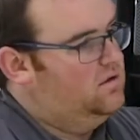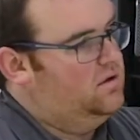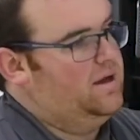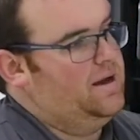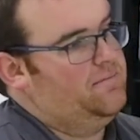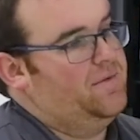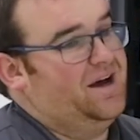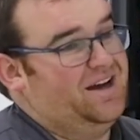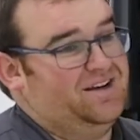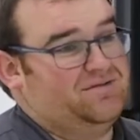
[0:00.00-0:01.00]
and
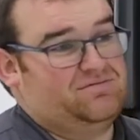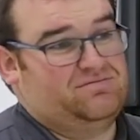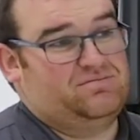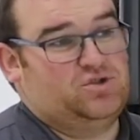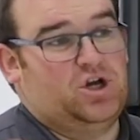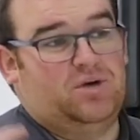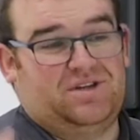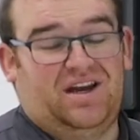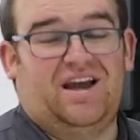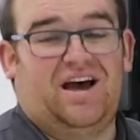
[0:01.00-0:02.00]
it stops
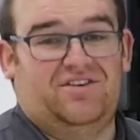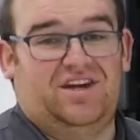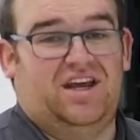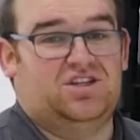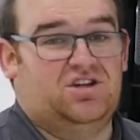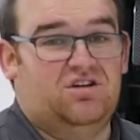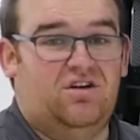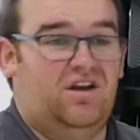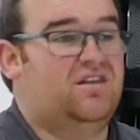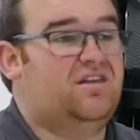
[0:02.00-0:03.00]
any cavitation or
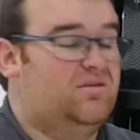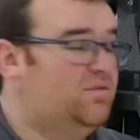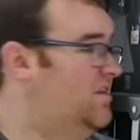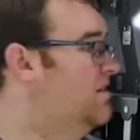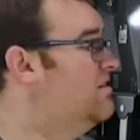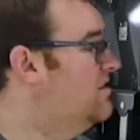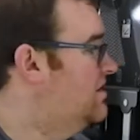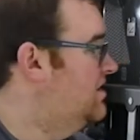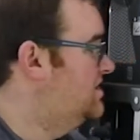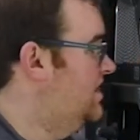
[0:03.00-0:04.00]
anything within
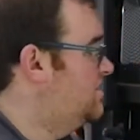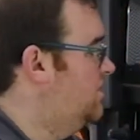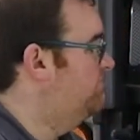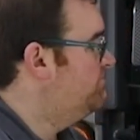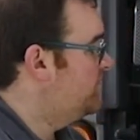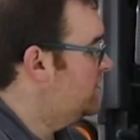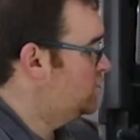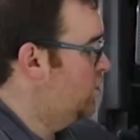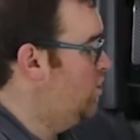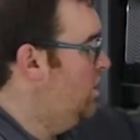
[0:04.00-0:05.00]
the system.
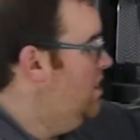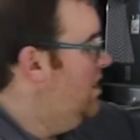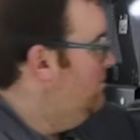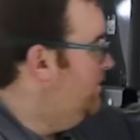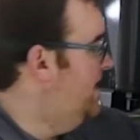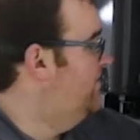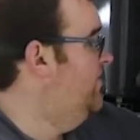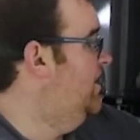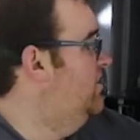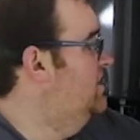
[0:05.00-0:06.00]
So main
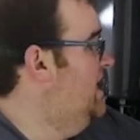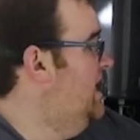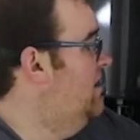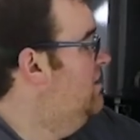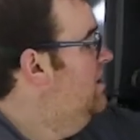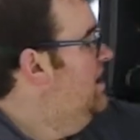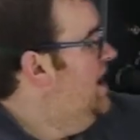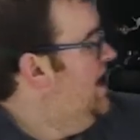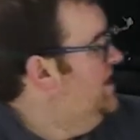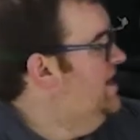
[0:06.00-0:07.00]
filter is here,
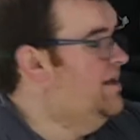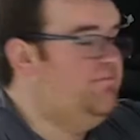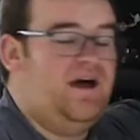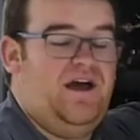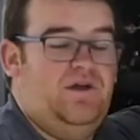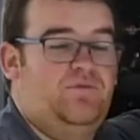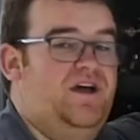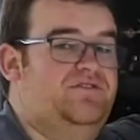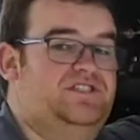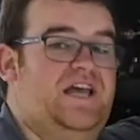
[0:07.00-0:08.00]
and then in behind we
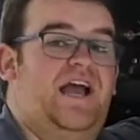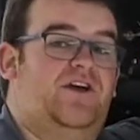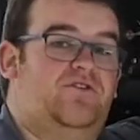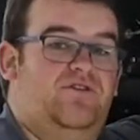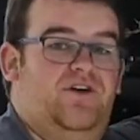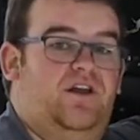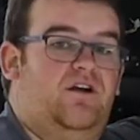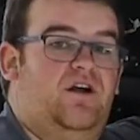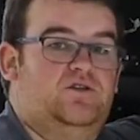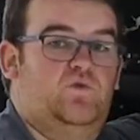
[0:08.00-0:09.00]
have a secondary
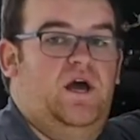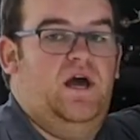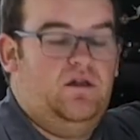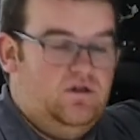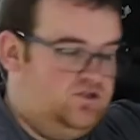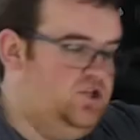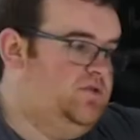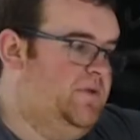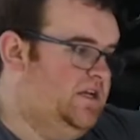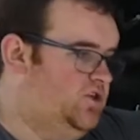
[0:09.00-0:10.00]
filter as well, just to
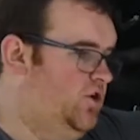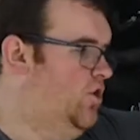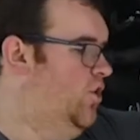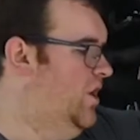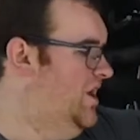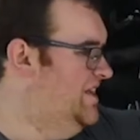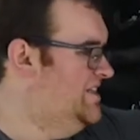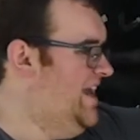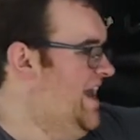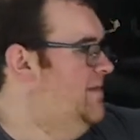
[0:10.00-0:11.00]
make sure your oil is
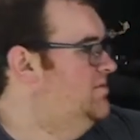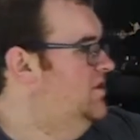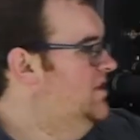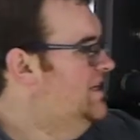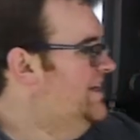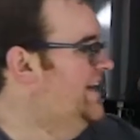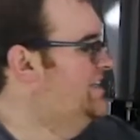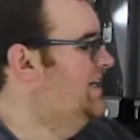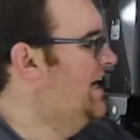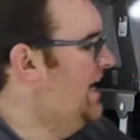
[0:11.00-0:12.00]
kept
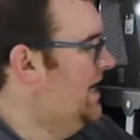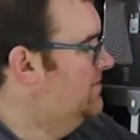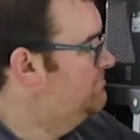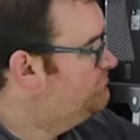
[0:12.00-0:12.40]
nice and clean.